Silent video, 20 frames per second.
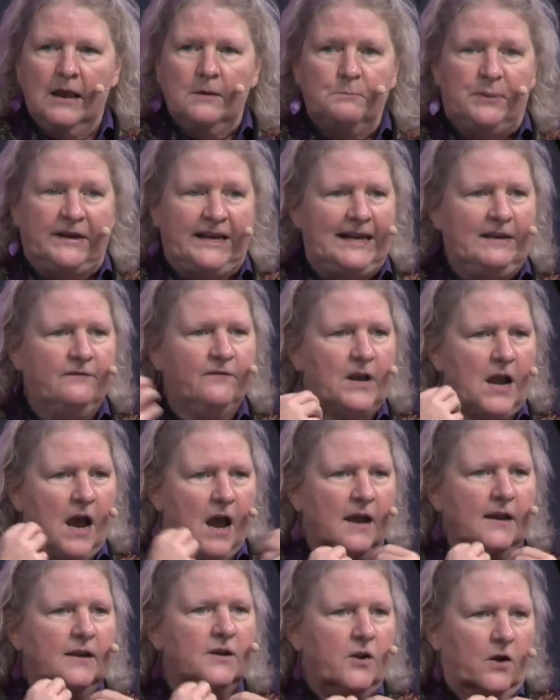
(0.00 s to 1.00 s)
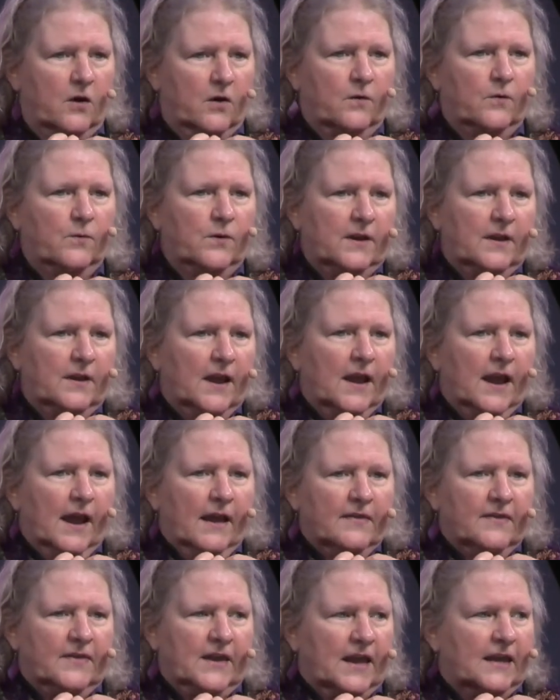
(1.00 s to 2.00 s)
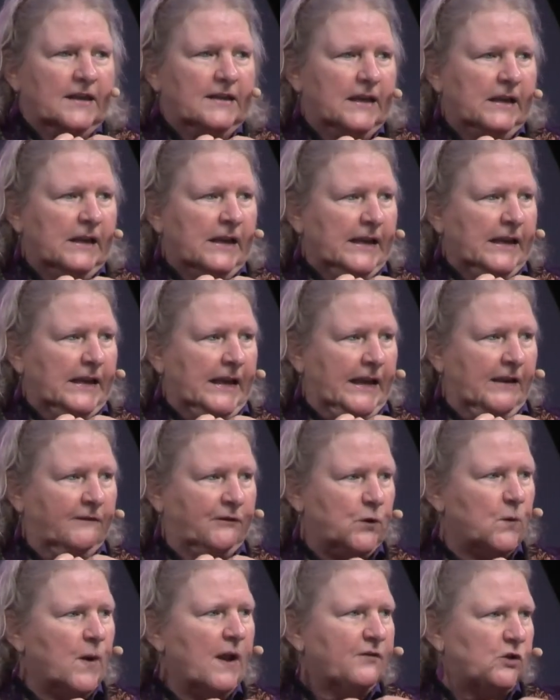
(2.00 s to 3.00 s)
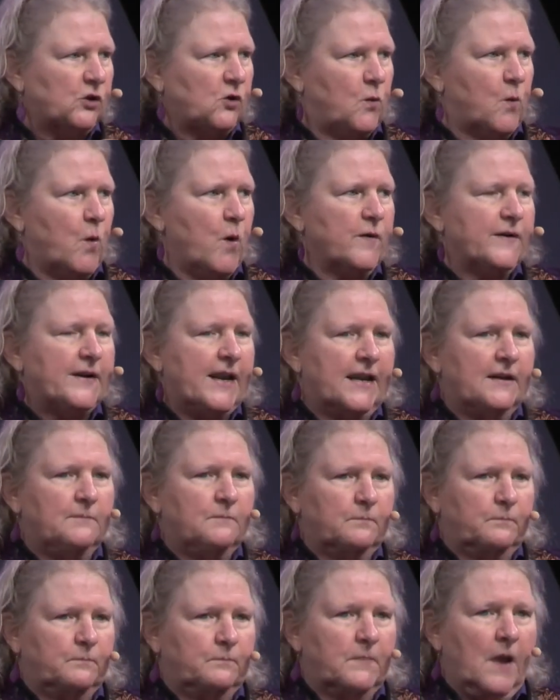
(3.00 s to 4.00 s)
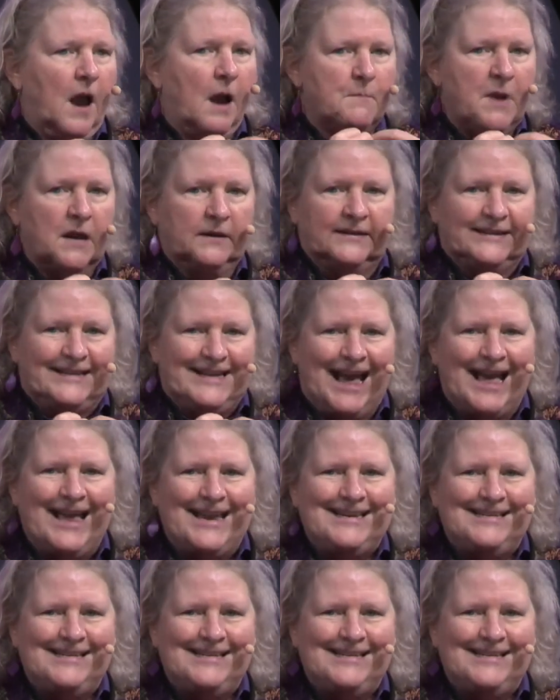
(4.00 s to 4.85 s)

but even I know that if you have to coordinate amongst 9